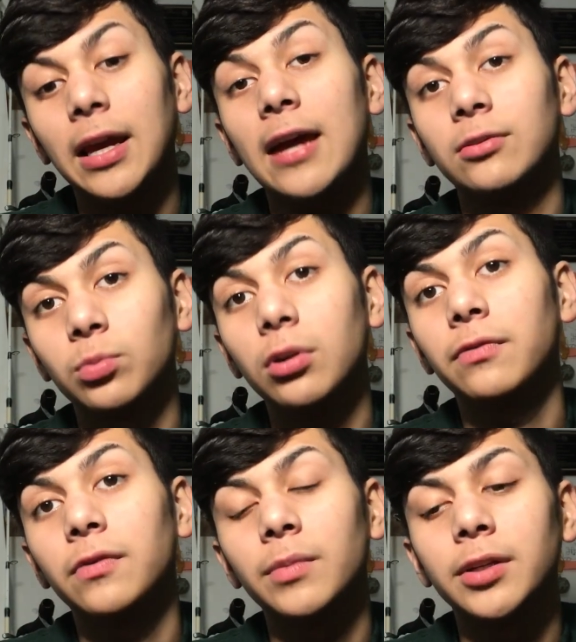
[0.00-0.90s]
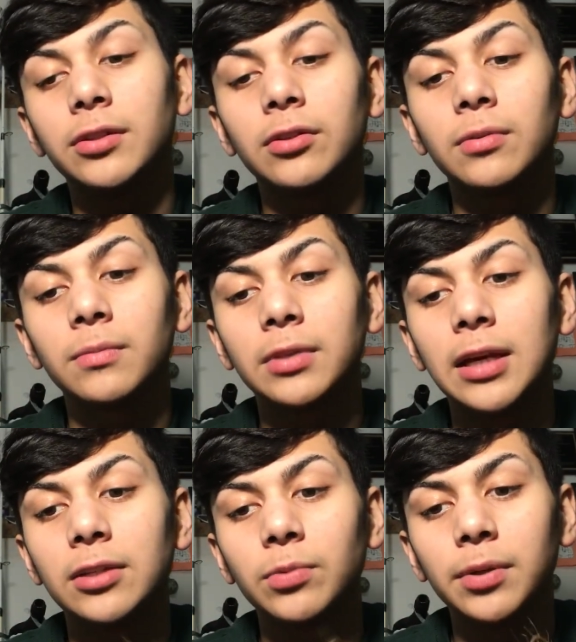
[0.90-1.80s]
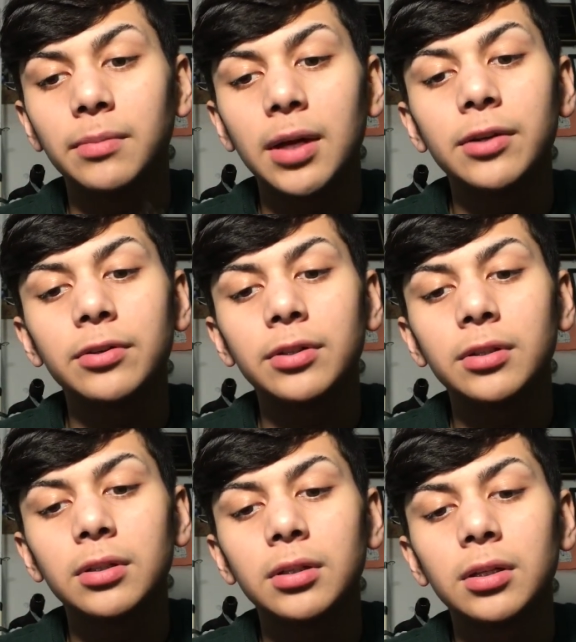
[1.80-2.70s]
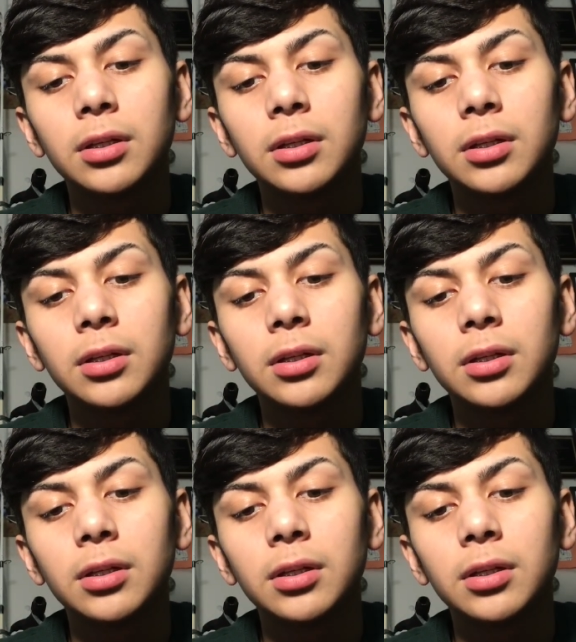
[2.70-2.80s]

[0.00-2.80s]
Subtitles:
it has worked for me, so that's what it matters.